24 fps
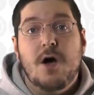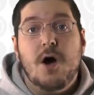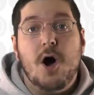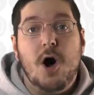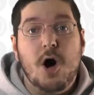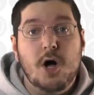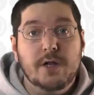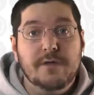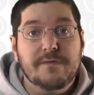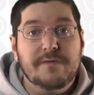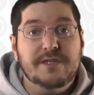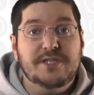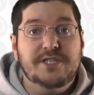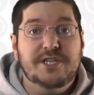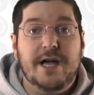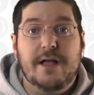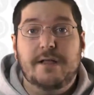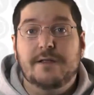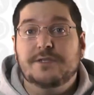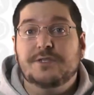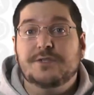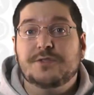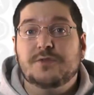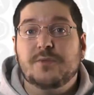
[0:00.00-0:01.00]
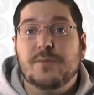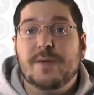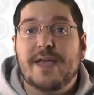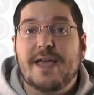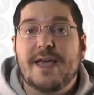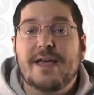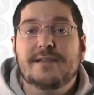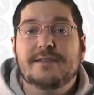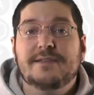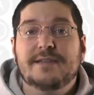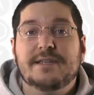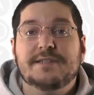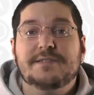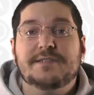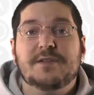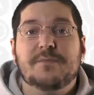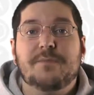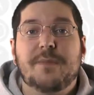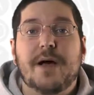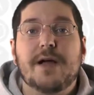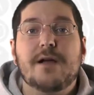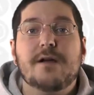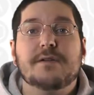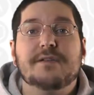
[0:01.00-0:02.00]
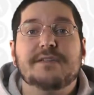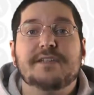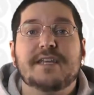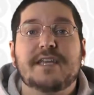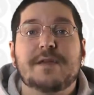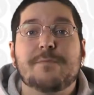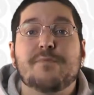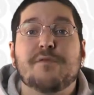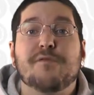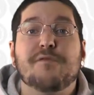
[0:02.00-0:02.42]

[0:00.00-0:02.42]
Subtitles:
All of the challenges will be hand tested by our team